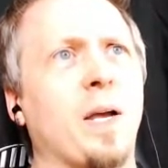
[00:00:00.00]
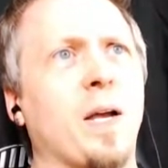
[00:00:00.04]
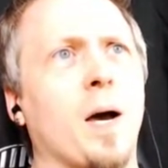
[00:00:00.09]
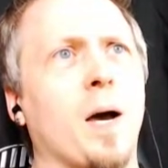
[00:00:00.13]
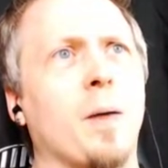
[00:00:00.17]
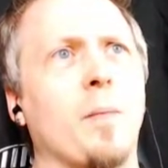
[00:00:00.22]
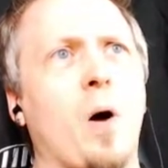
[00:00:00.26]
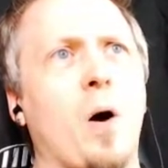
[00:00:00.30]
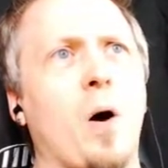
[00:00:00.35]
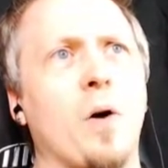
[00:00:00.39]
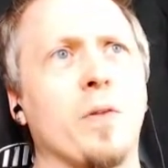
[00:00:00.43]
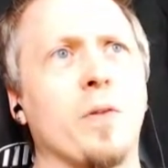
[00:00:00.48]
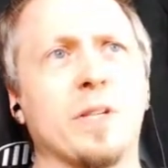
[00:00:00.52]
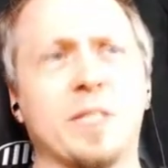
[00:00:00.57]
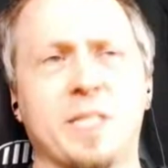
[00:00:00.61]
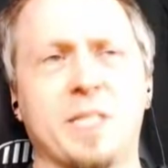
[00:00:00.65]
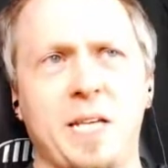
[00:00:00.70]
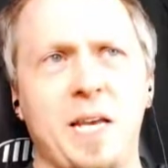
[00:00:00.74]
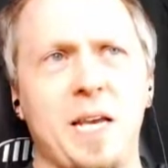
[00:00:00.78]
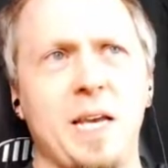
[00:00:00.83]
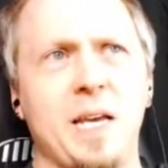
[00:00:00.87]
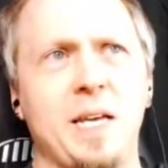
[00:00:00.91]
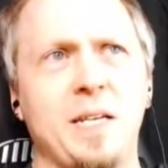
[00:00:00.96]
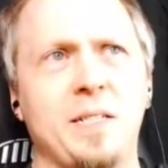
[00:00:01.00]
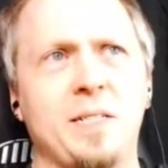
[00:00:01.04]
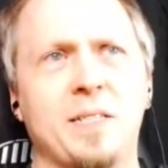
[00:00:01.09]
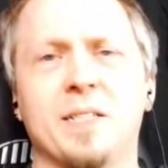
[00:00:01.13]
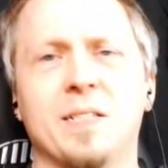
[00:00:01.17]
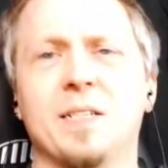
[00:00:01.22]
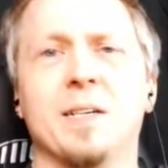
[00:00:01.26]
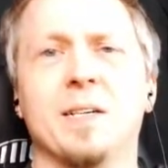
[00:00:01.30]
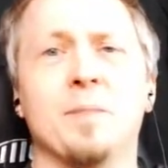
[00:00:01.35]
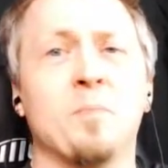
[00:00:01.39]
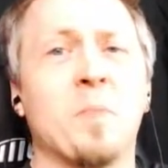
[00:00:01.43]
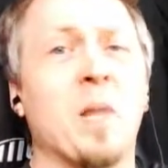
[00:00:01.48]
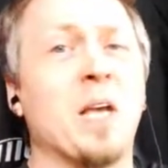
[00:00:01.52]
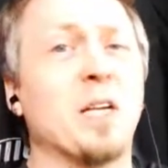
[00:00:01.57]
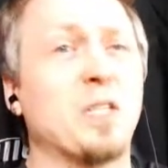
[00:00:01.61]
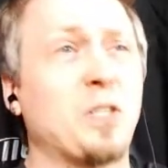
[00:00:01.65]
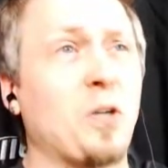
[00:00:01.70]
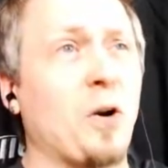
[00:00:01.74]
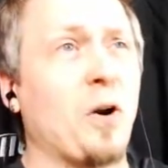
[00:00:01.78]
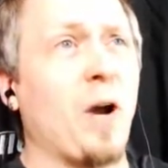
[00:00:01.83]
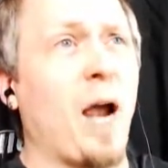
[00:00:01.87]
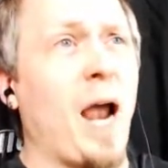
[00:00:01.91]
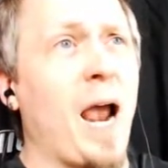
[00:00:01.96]
up all the seeds and
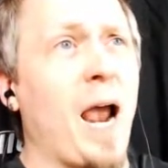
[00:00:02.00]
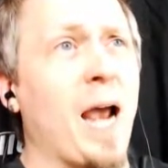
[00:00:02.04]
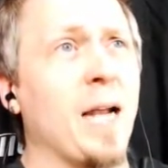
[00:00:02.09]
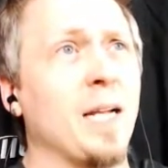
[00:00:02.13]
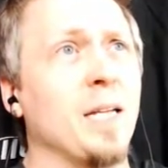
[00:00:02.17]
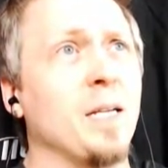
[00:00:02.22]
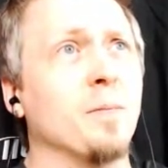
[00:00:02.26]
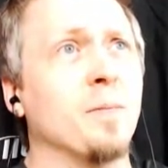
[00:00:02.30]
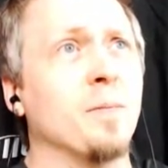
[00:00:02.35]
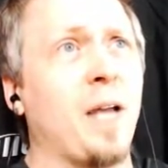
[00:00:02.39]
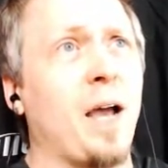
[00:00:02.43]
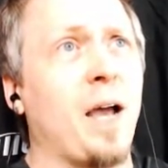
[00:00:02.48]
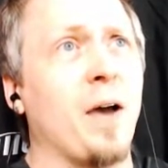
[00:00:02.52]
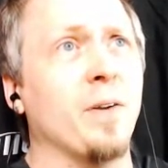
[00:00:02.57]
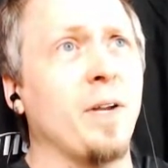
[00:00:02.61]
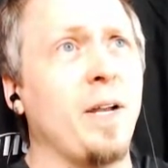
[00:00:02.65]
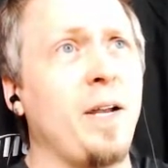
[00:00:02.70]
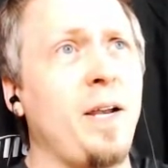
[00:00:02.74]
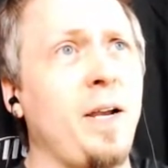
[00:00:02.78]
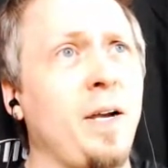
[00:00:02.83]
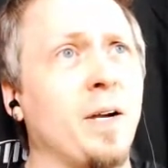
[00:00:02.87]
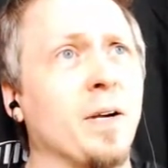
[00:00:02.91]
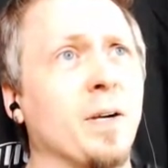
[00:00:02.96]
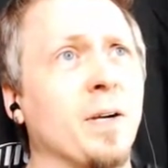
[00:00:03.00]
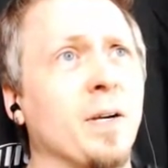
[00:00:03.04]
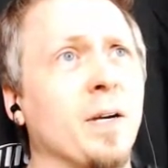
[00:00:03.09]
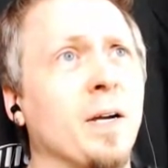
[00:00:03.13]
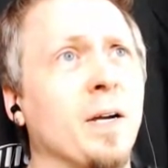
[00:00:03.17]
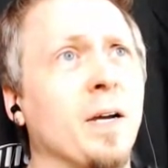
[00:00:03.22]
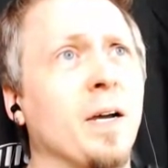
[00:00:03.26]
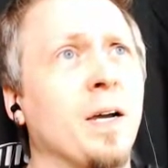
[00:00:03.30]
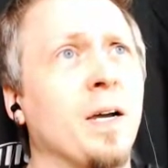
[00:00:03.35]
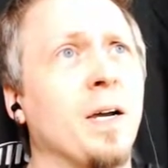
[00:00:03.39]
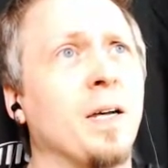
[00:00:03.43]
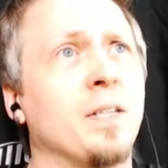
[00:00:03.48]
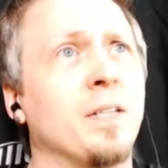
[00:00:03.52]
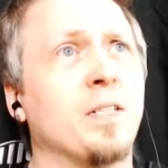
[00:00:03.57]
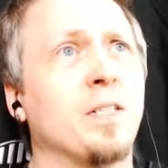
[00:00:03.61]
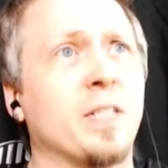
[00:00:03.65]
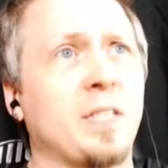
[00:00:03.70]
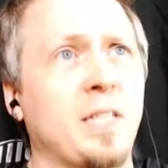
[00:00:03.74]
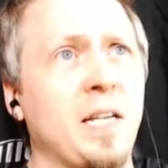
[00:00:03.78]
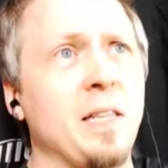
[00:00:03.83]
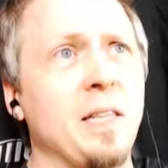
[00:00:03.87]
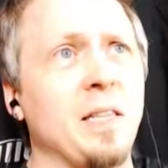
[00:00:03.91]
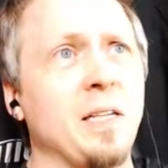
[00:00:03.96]
start adding them down here to the
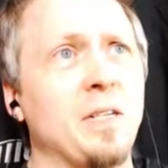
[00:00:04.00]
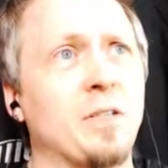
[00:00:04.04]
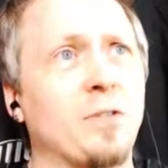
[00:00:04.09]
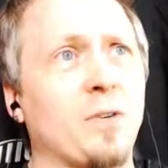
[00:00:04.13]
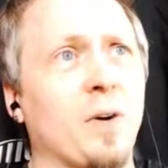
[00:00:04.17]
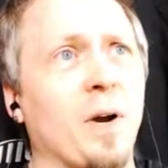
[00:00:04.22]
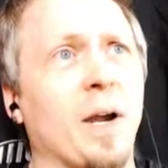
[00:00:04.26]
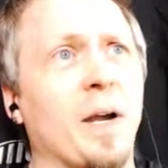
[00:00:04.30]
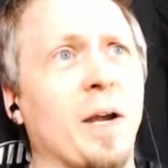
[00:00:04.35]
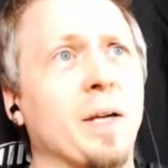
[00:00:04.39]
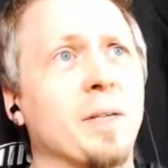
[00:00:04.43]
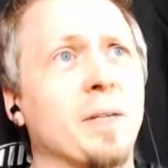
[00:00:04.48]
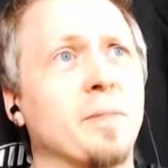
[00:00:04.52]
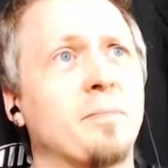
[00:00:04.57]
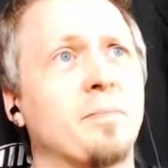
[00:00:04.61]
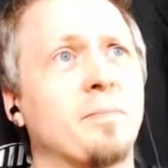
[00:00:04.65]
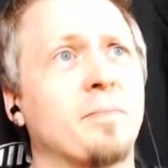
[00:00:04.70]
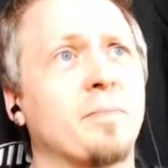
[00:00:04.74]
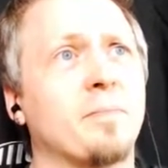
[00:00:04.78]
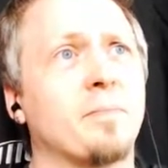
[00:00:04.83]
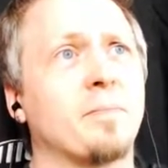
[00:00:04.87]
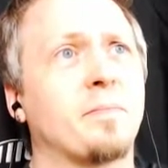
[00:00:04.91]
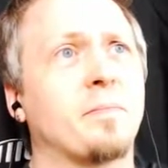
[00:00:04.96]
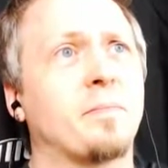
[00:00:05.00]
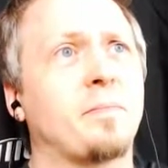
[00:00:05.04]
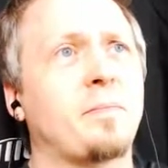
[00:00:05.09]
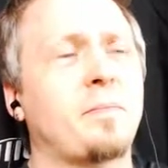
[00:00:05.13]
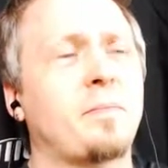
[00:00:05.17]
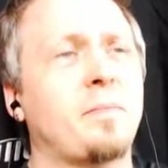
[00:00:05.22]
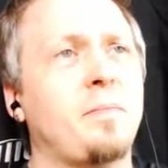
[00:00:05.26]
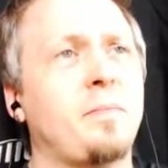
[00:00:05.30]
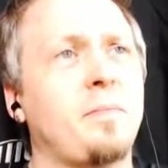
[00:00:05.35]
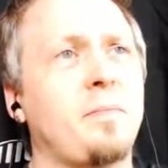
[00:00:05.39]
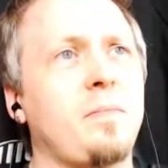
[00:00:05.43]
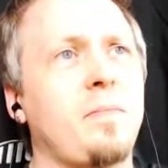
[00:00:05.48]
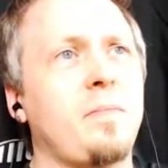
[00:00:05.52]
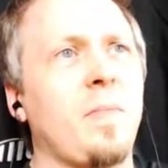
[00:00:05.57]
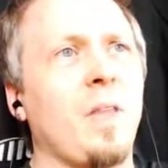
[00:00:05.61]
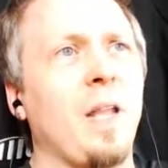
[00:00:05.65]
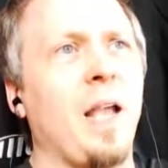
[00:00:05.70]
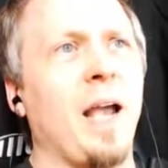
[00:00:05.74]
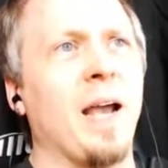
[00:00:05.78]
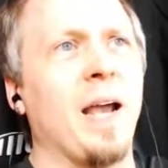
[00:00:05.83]
seedling tray. And